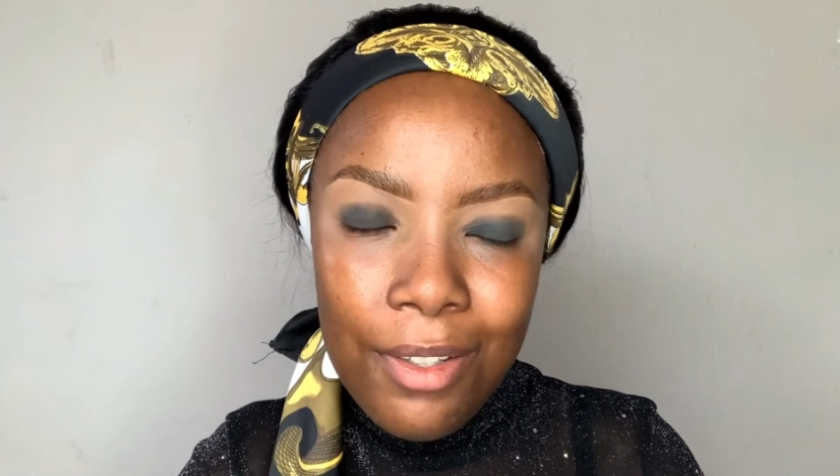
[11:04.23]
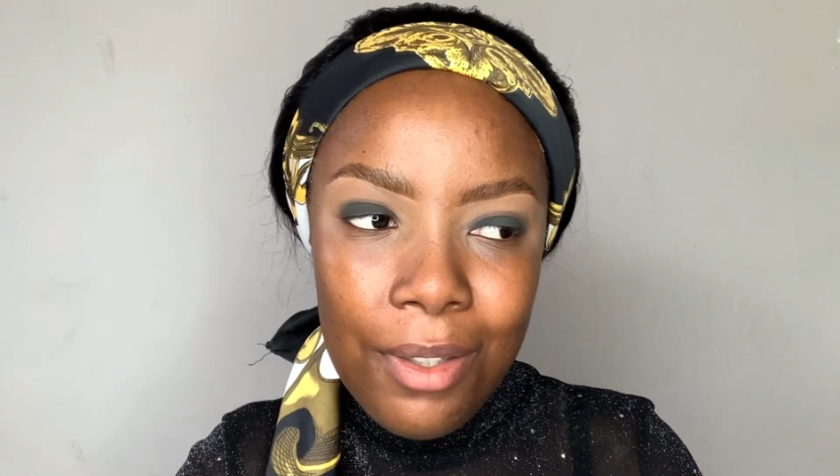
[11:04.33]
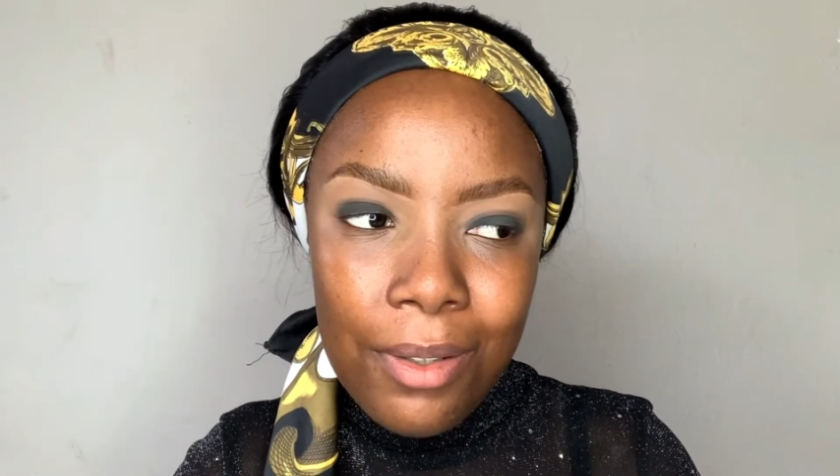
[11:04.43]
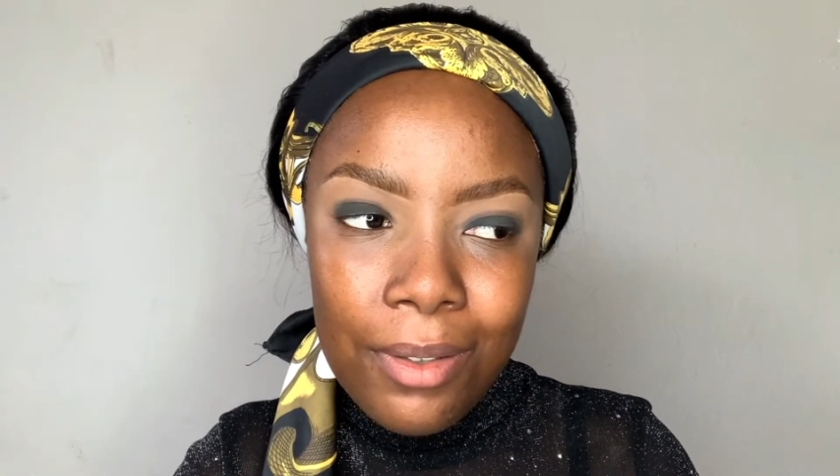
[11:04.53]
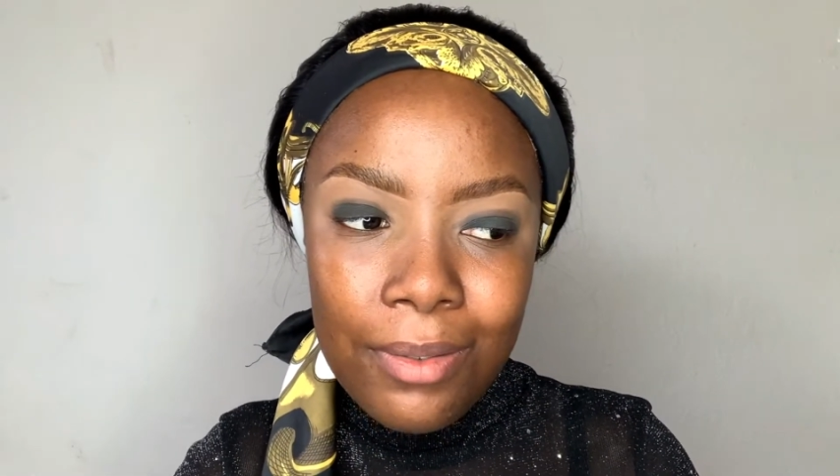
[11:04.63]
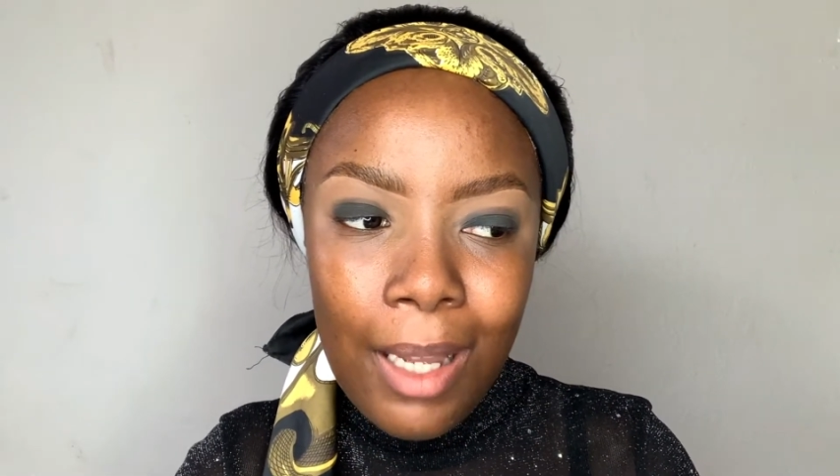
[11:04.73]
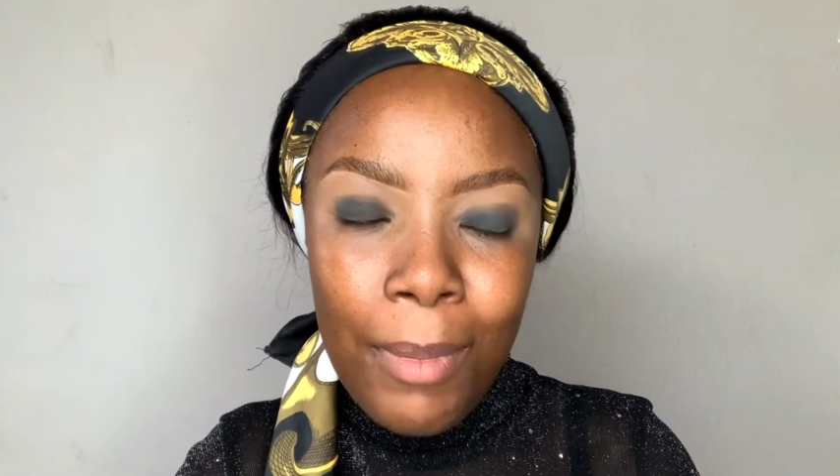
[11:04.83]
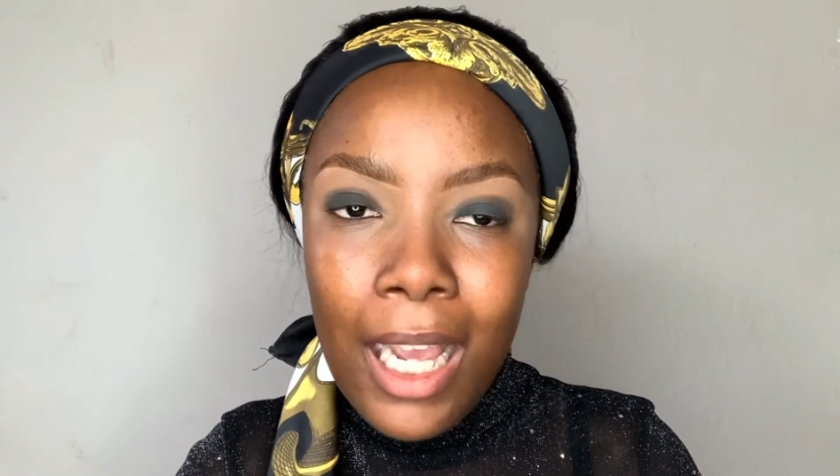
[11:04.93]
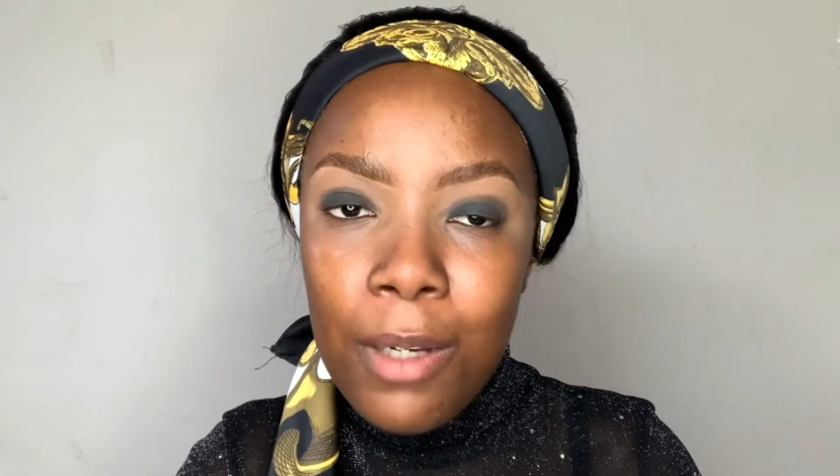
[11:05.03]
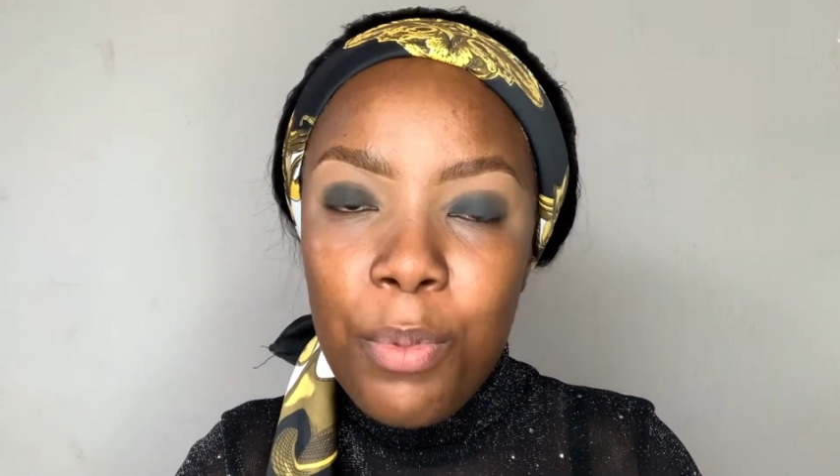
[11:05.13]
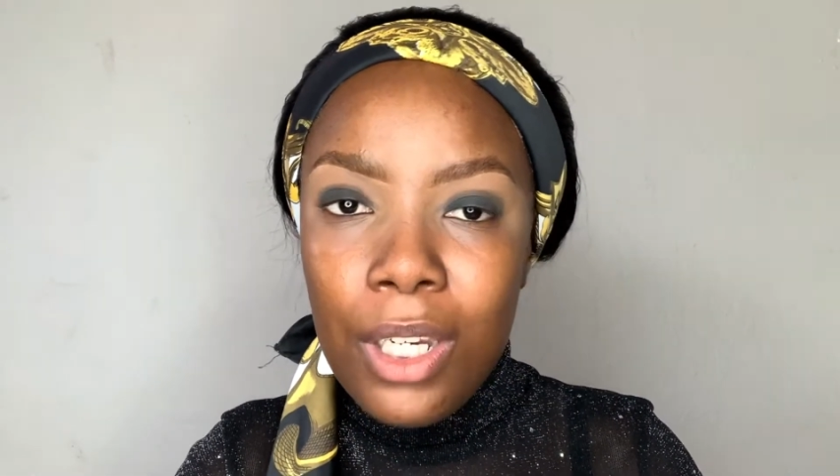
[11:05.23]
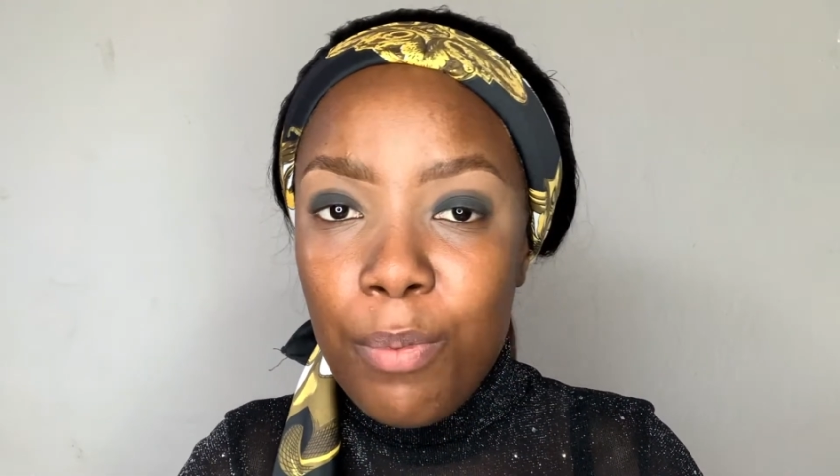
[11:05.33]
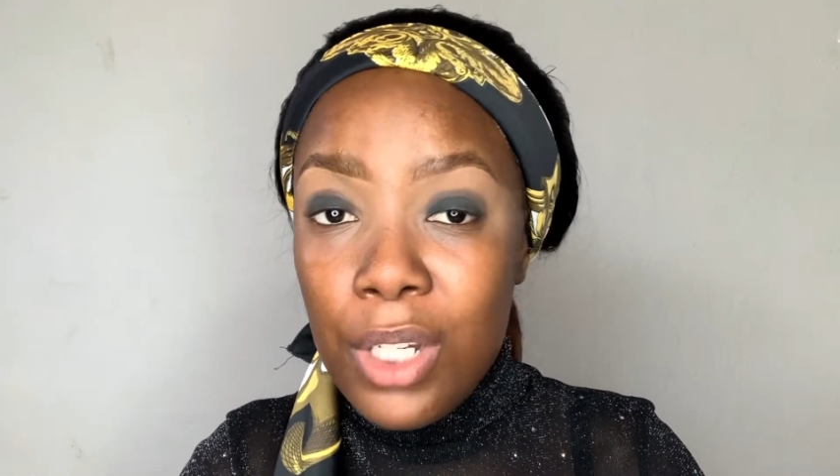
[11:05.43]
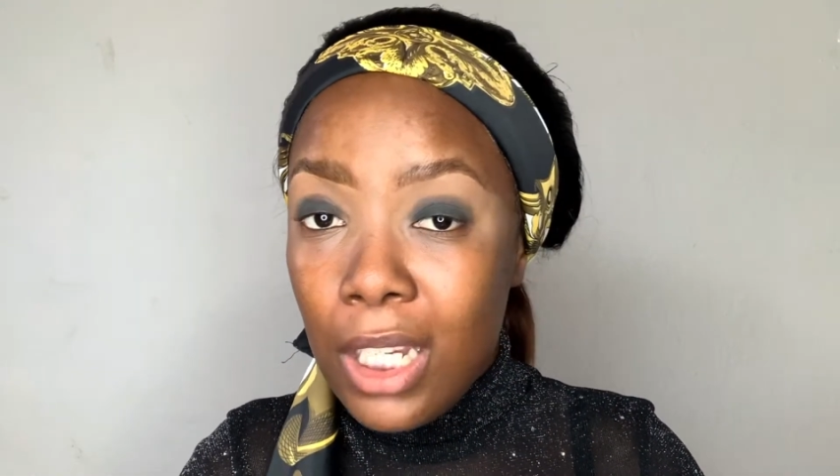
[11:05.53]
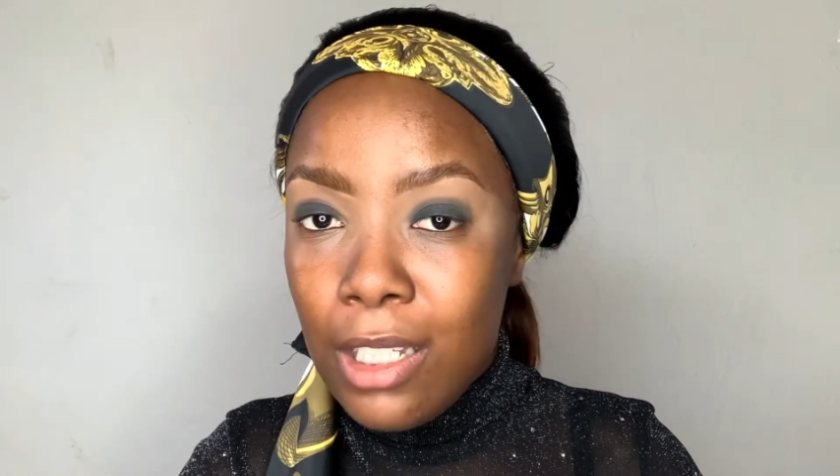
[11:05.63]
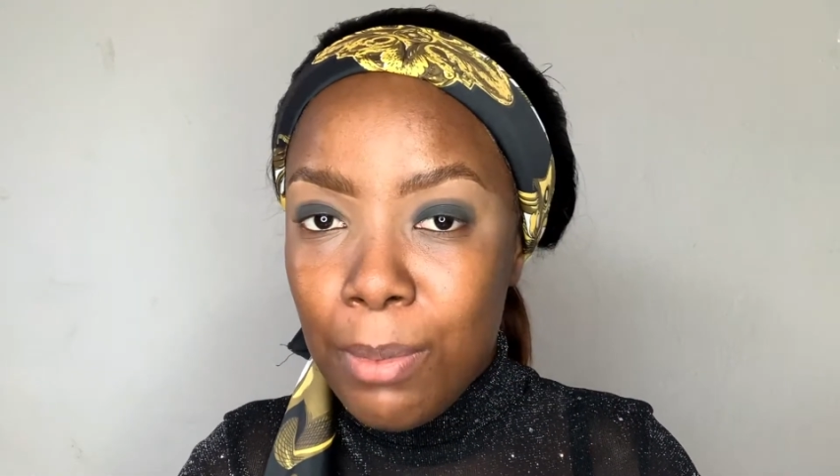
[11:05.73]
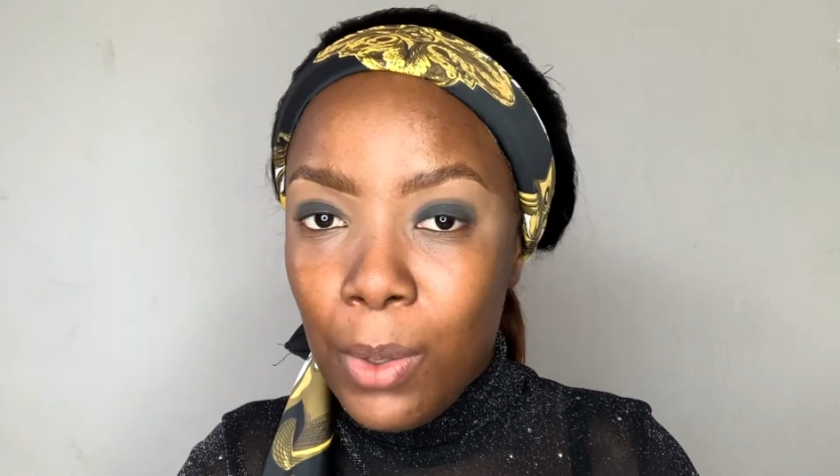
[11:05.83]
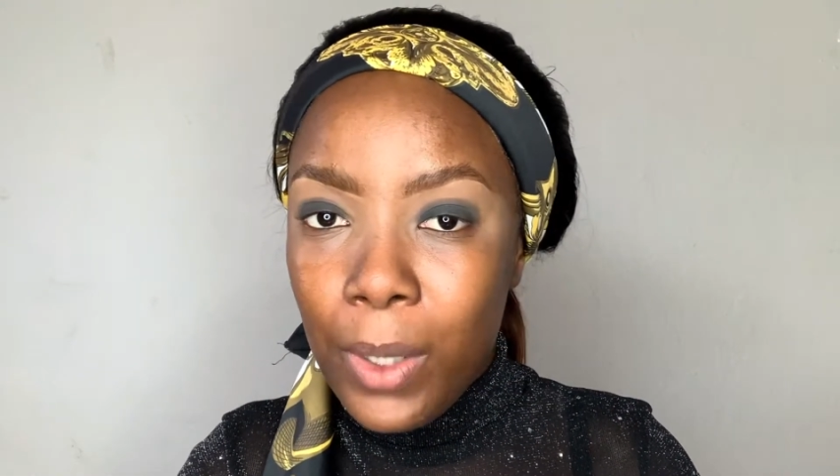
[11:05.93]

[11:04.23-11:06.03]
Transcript: so I'm kind of pretty predictable